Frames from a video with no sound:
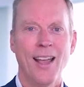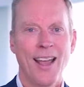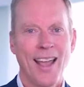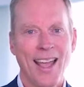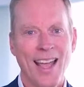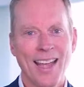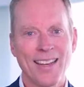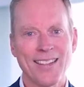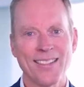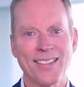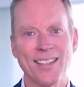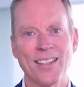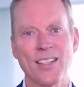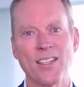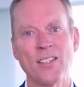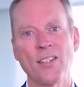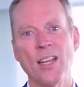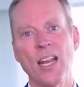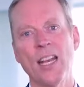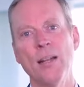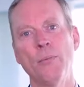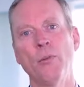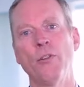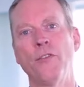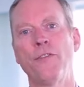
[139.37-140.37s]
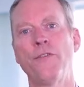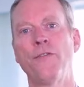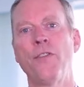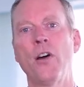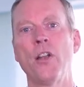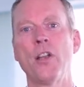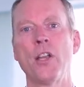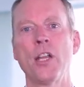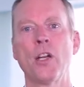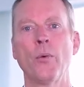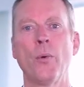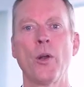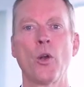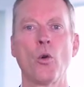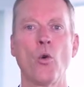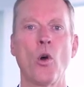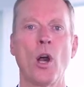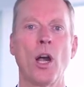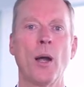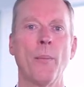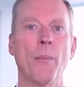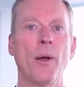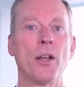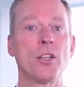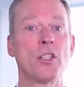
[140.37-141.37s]
and sustainable funding
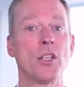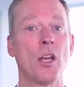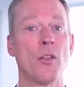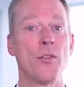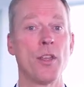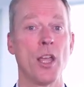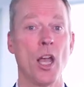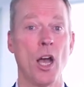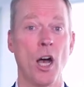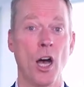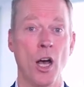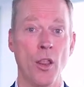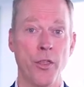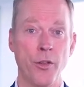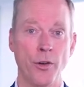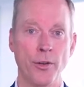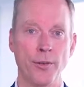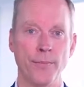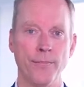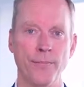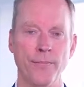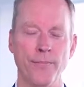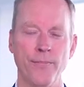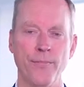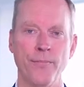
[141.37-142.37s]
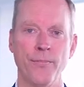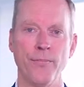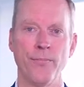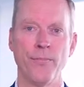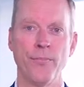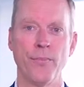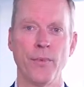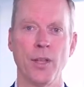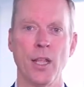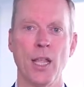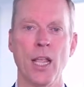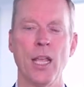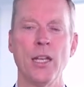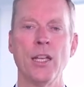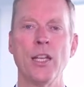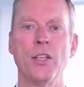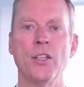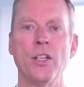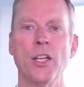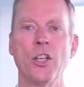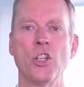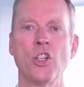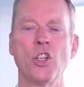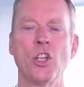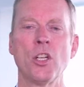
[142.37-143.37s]
requirements on the other. In
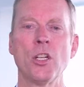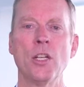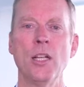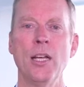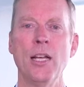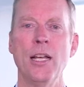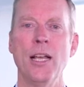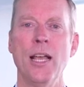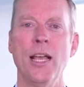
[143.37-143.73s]
addition,